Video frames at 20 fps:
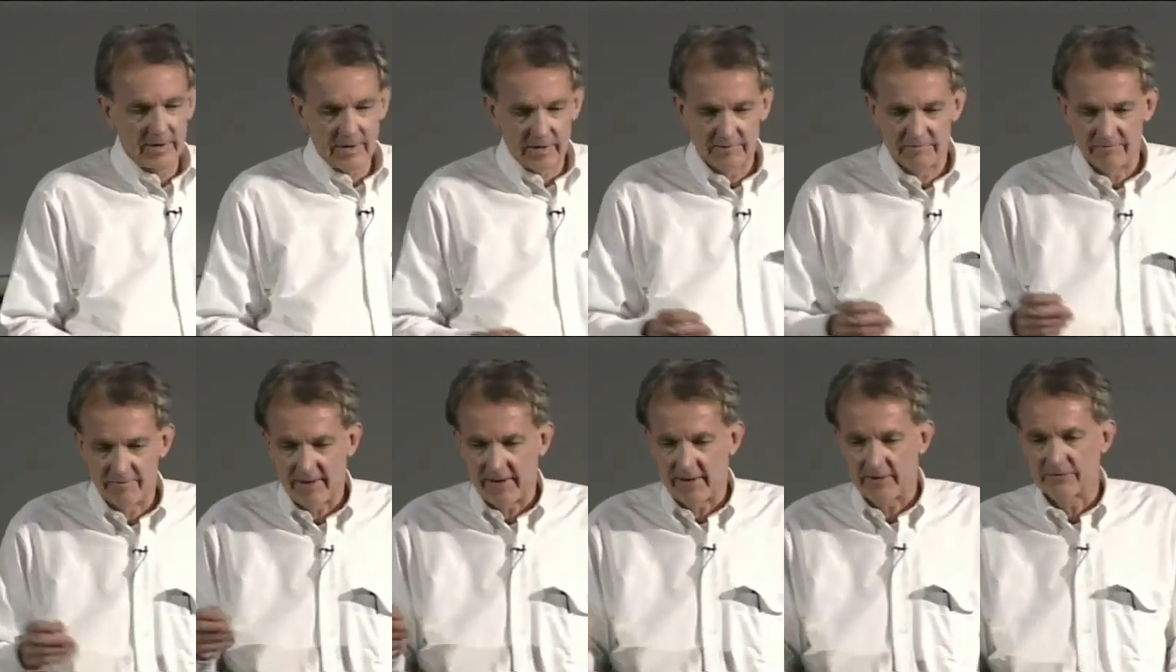
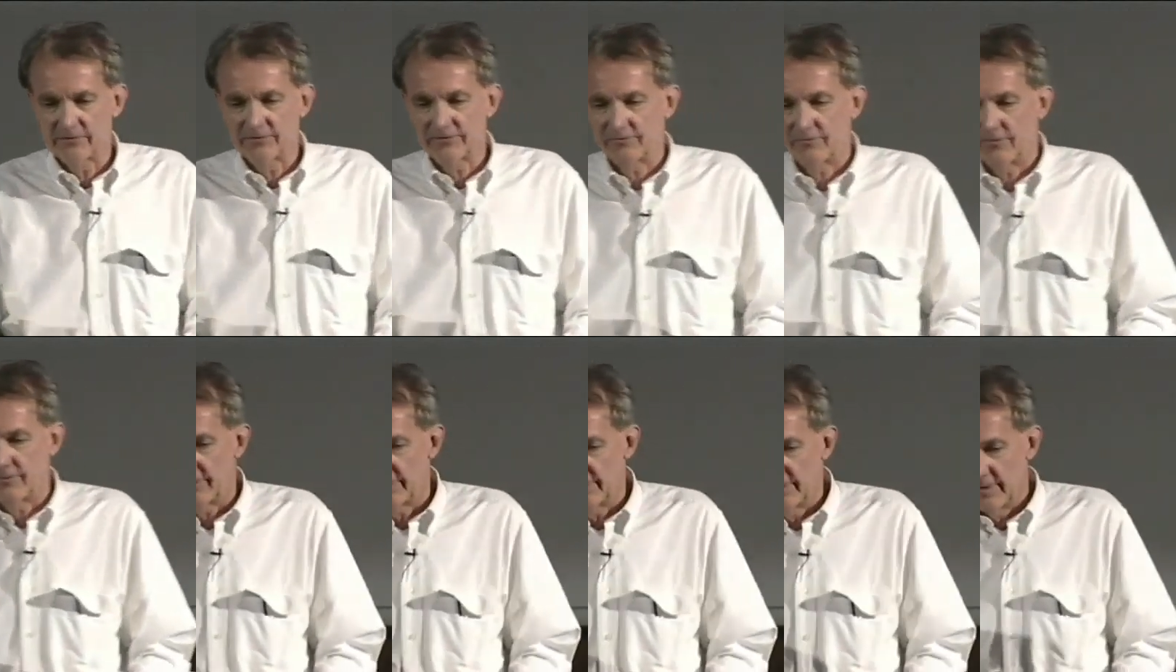advance
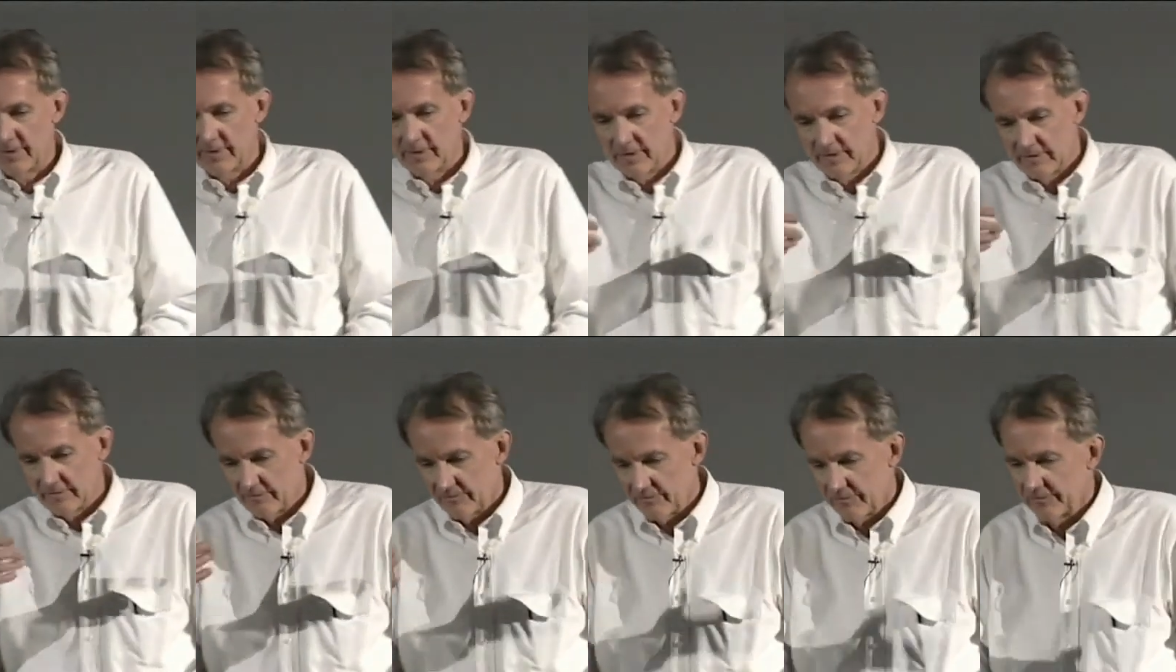for
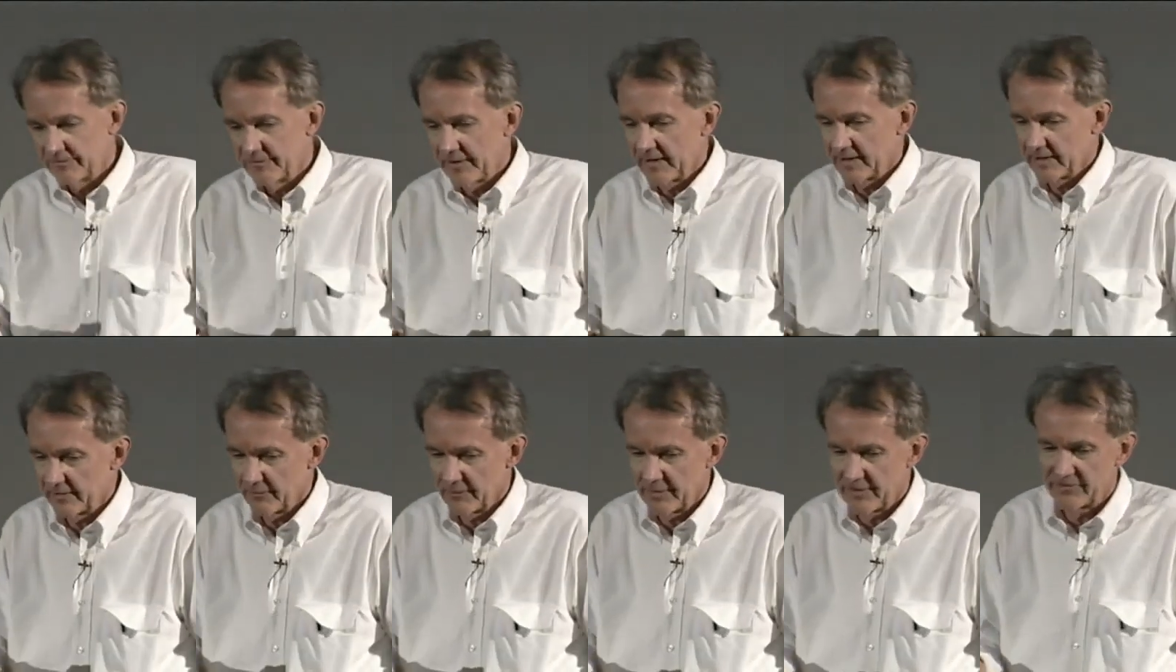
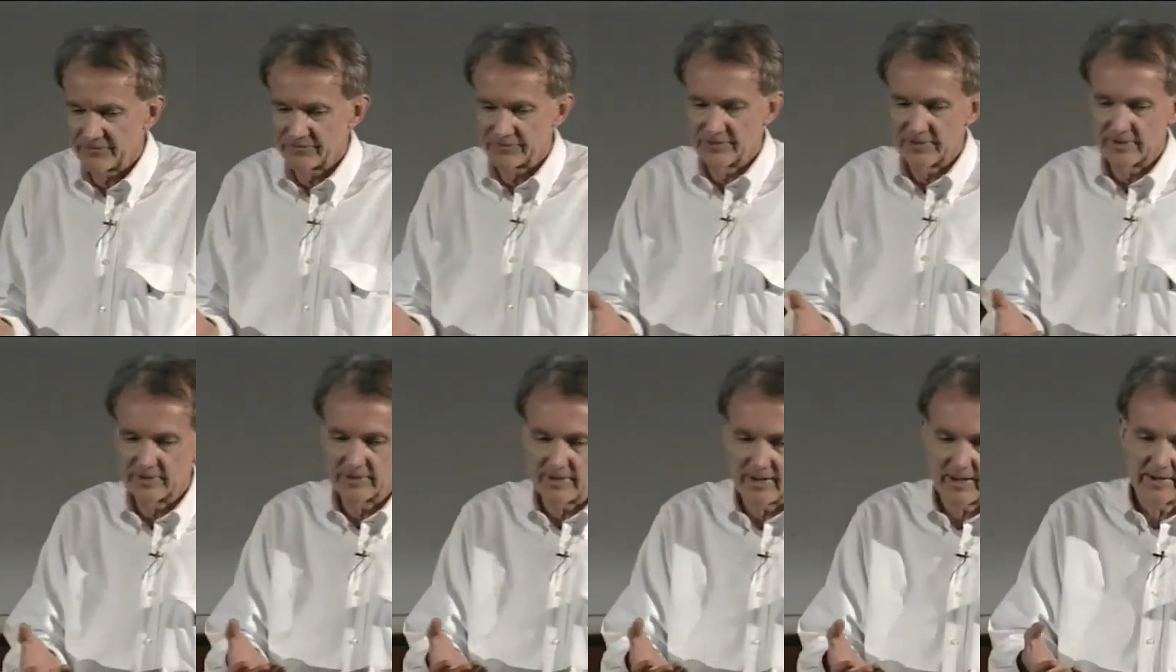data
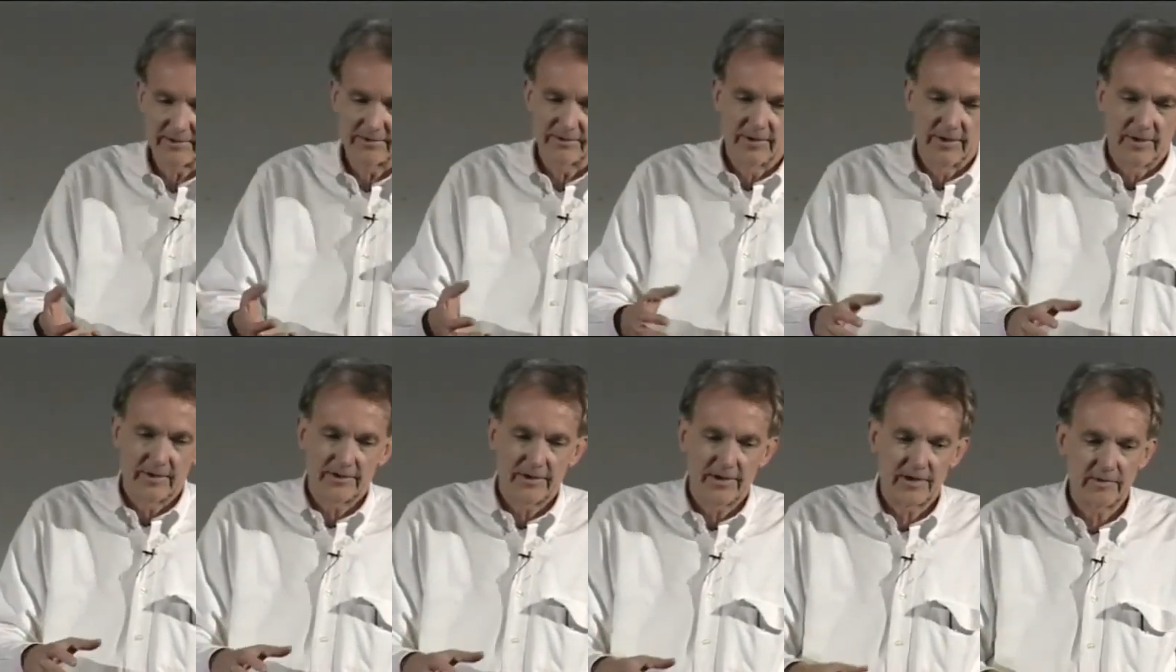reasoning and
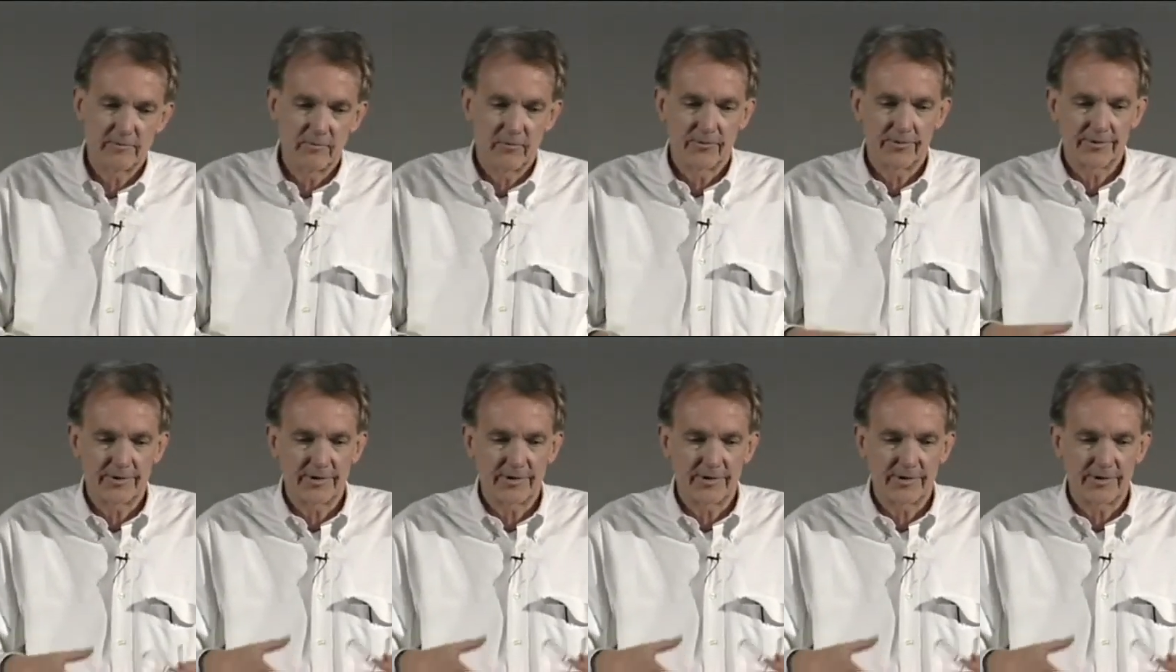getting more